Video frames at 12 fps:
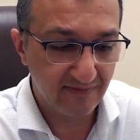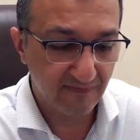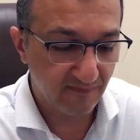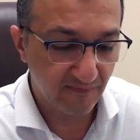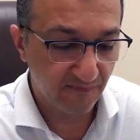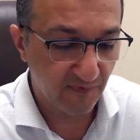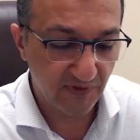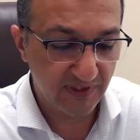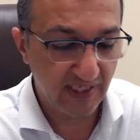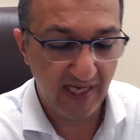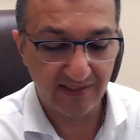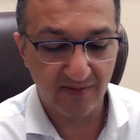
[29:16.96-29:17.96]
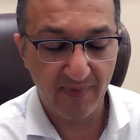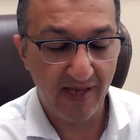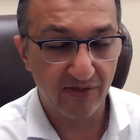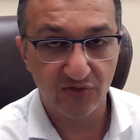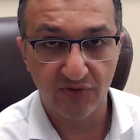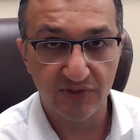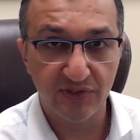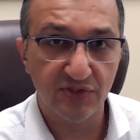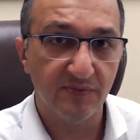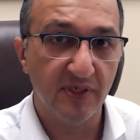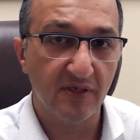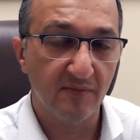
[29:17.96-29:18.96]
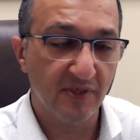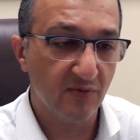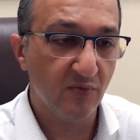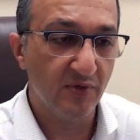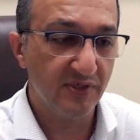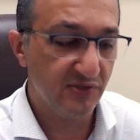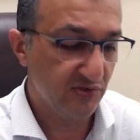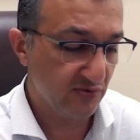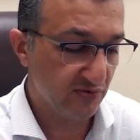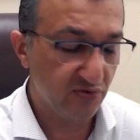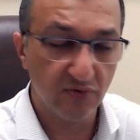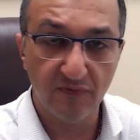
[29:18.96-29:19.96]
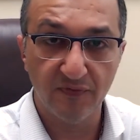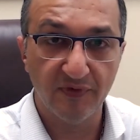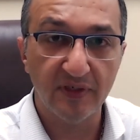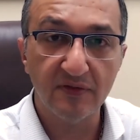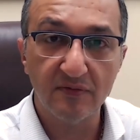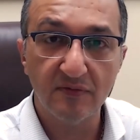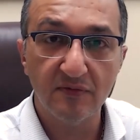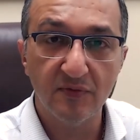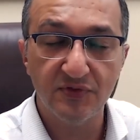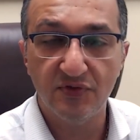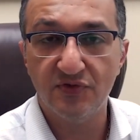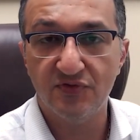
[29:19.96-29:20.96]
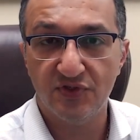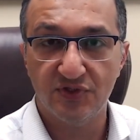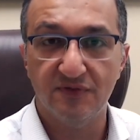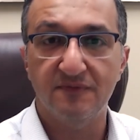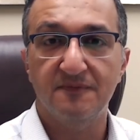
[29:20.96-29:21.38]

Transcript: First thing I ask a manager or decision maker, I'm like, what is your turnover rate? What's your attrition?